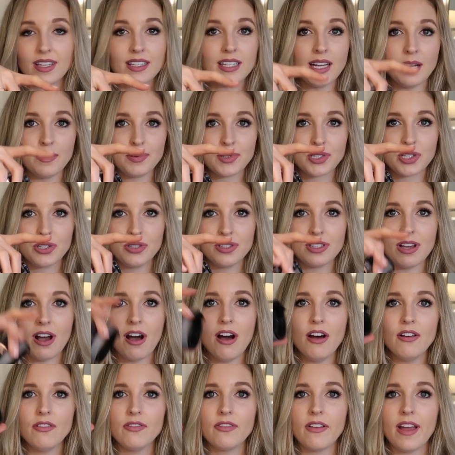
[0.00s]
The top screws
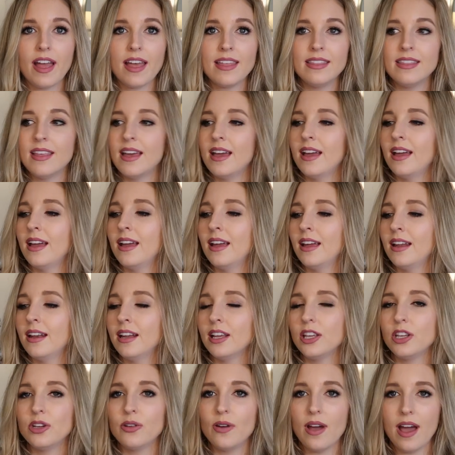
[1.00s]
off and then
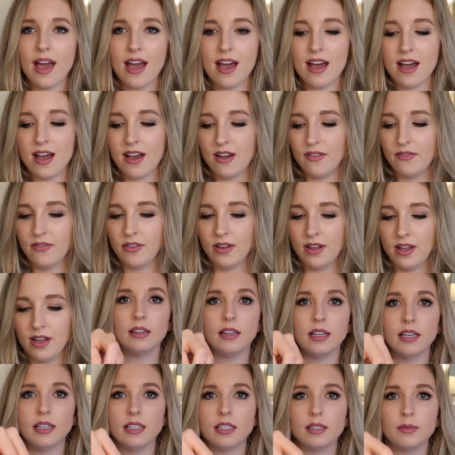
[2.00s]
you have
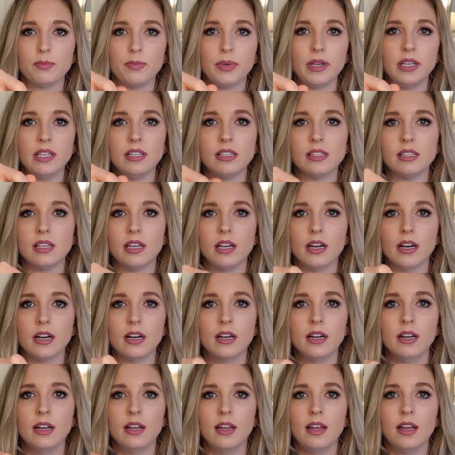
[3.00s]
this piece
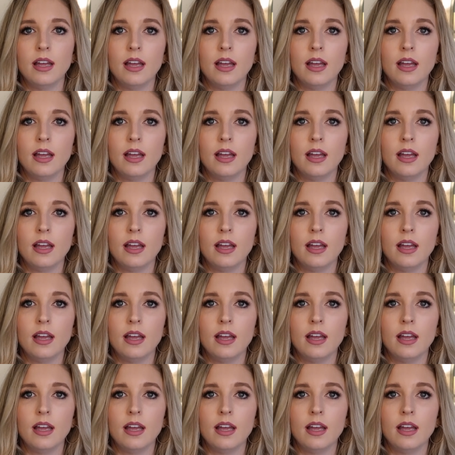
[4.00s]
here